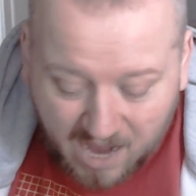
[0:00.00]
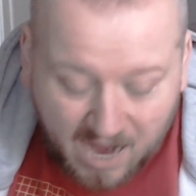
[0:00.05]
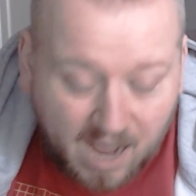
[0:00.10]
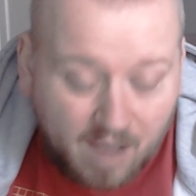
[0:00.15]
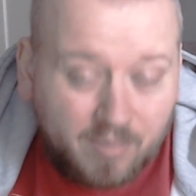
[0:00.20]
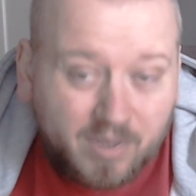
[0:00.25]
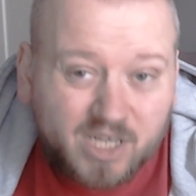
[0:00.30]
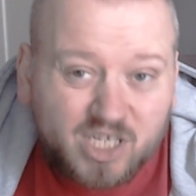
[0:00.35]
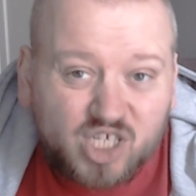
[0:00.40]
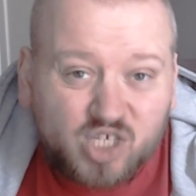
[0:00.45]

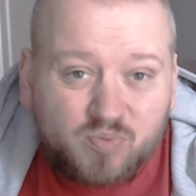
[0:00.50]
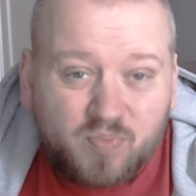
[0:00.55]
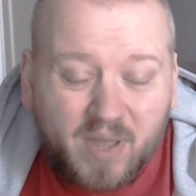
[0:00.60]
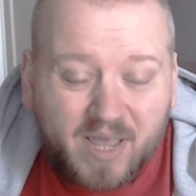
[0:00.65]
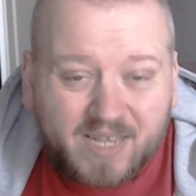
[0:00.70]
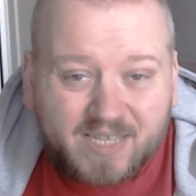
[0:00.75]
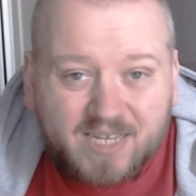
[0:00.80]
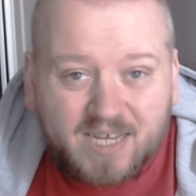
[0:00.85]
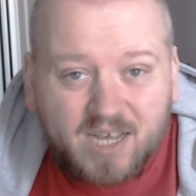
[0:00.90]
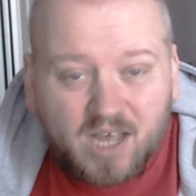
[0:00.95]
I'm
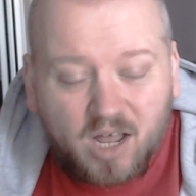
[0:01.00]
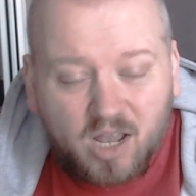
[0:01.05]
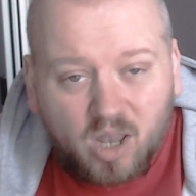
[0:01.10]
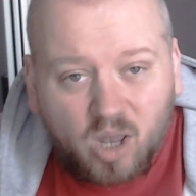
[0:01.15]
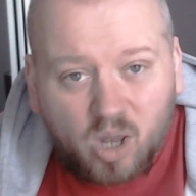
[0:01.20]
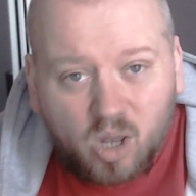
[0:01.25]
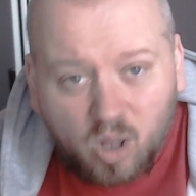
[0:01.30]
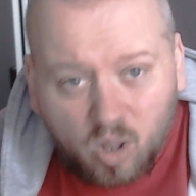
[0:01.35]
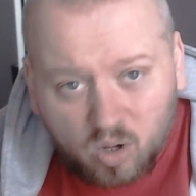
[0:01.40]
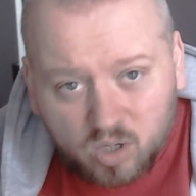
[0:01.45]
expecting a
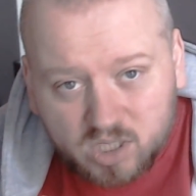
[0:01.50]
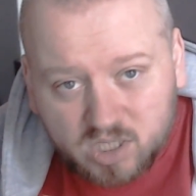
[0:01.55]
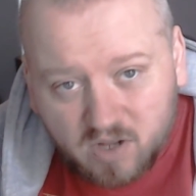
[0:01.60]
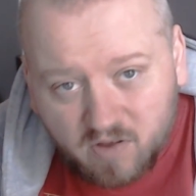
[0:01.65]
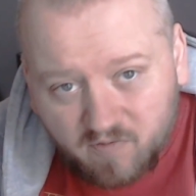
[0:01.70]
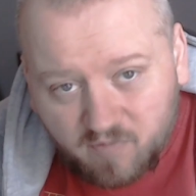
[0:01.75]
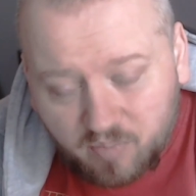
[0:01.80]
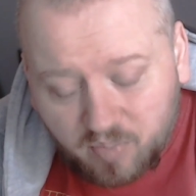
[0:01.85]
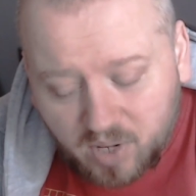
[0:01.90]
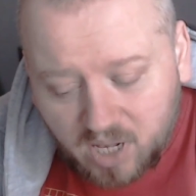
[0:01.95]
lot
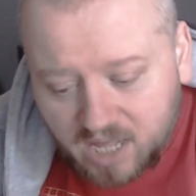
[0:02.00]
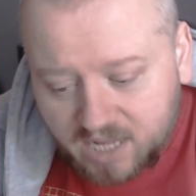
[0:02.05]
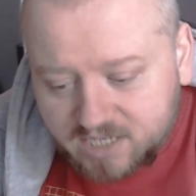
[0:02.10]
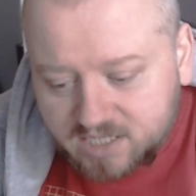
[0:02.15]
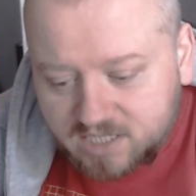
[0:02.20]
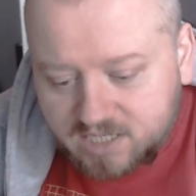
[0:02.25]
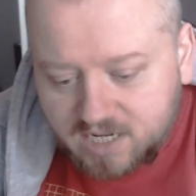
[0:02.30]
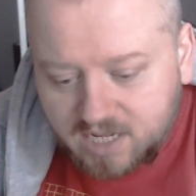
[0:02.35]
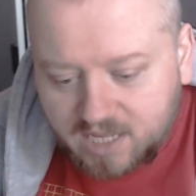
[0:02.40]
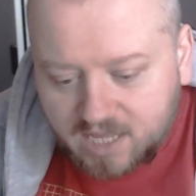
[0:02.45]
of
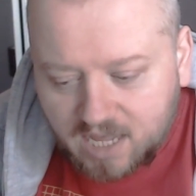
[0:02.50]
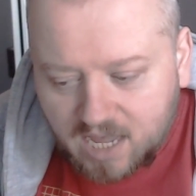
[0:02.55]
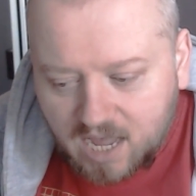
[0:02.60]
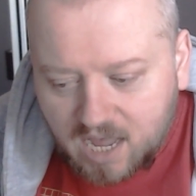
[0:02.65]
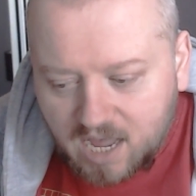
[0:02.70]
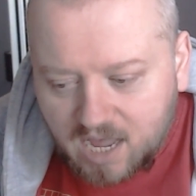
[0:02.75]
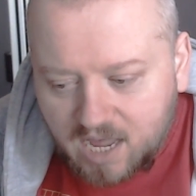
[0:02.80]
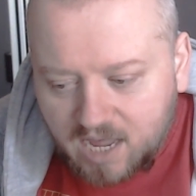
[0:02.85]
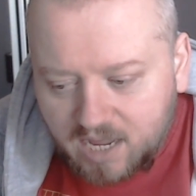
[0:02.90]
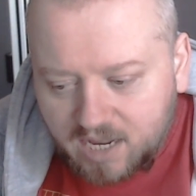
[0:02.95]
plastic
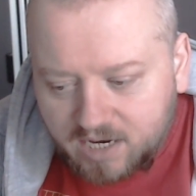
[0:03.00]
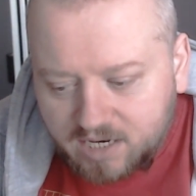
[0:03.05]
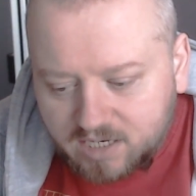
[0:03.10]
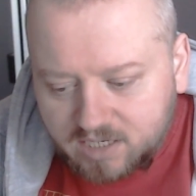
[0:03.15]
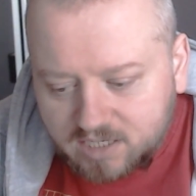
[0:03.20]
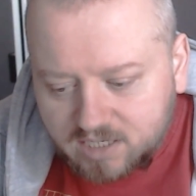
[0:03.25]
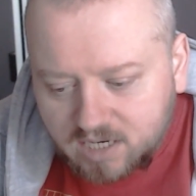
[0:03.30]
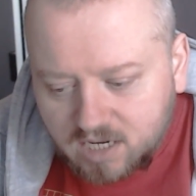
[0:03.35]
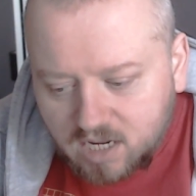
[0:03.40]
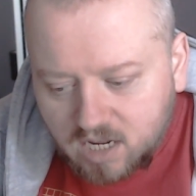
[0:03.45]

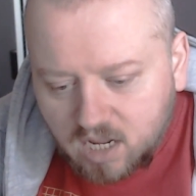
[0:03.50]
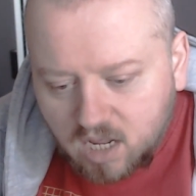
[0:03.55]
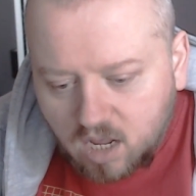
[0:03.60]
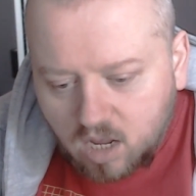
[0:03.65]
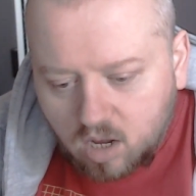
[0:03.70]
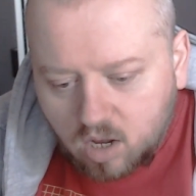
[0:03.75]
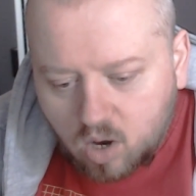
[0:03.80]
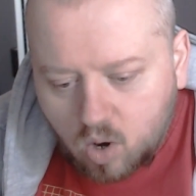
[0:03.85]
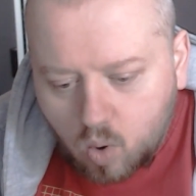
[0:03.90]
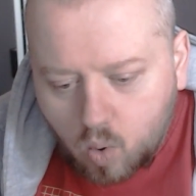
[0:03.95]
and,
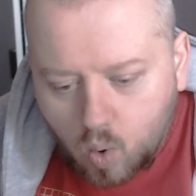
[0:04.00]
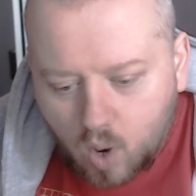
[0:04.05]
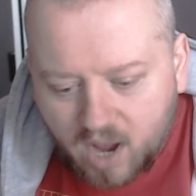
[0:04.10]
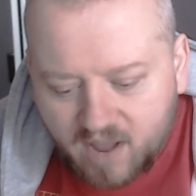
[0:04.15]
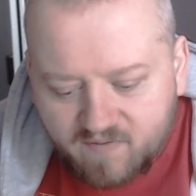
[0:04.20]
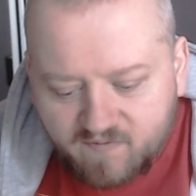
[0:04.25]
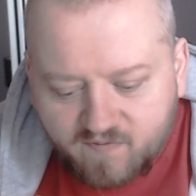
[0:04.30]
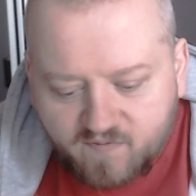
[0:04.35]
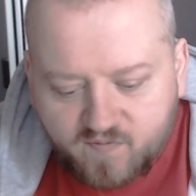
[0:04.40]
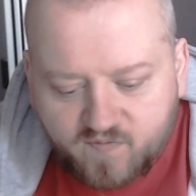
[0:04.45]

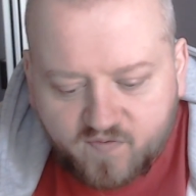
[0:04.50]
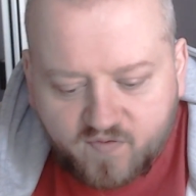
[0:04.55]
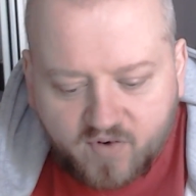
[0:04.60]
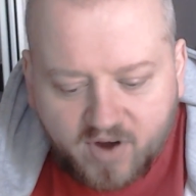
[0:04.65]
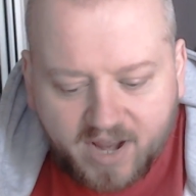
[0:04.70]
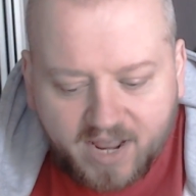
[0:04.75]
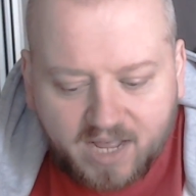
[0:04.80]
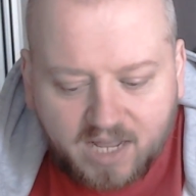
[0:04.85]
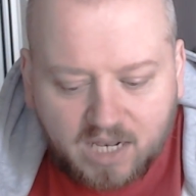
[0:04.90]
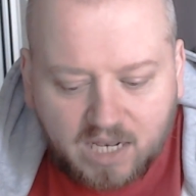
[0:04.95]
quite
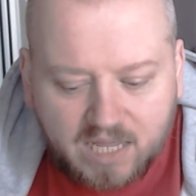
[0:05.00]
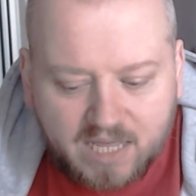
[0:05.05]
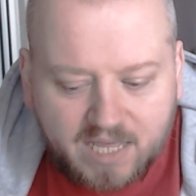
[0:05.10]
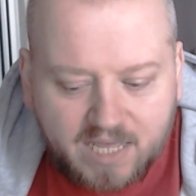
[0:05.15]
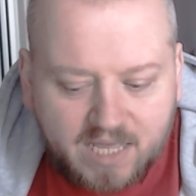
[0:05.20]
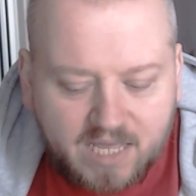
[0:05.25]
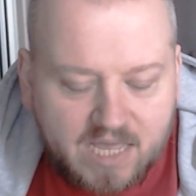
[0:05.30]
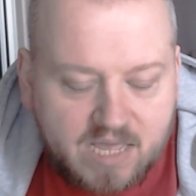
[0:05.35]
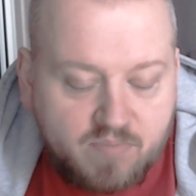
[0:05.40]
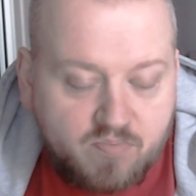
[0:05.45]

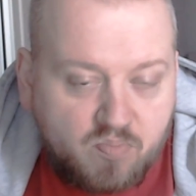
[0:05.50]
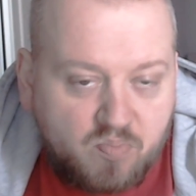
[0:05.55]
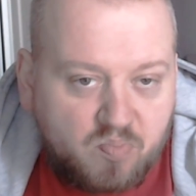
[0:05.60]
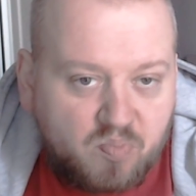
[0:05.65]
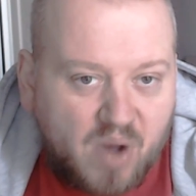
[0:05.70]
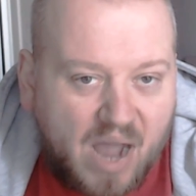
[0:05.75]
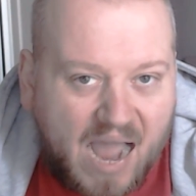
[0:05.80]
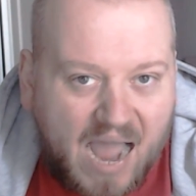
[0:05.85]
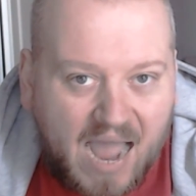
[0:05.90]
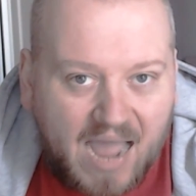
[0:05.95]
frankly,
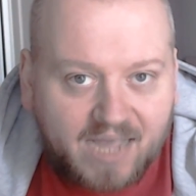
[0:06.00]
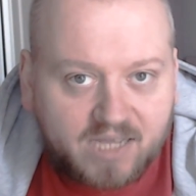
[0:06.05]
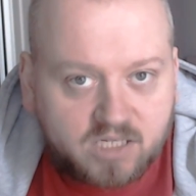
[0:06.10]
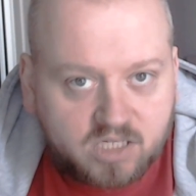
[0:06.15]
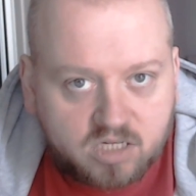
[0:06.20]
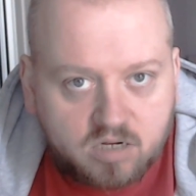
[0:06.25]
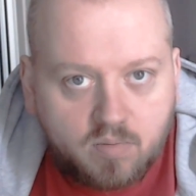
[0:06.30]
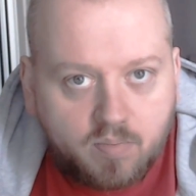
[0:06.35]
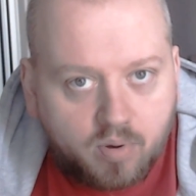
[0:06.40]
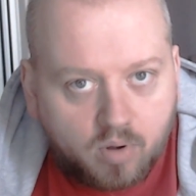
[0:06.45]

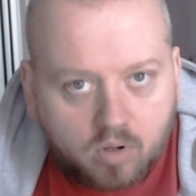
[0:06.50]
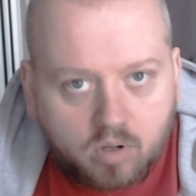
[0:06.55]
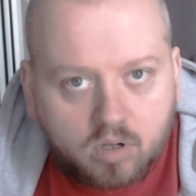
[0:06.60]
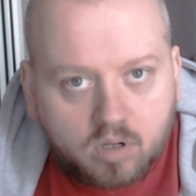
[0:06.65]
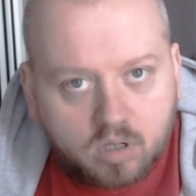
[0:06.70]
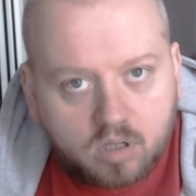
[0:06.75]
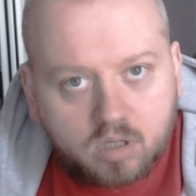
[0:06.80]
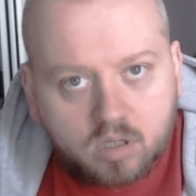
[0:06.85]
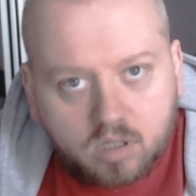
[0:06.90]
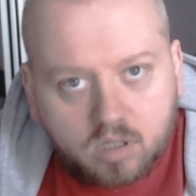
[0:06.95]
passable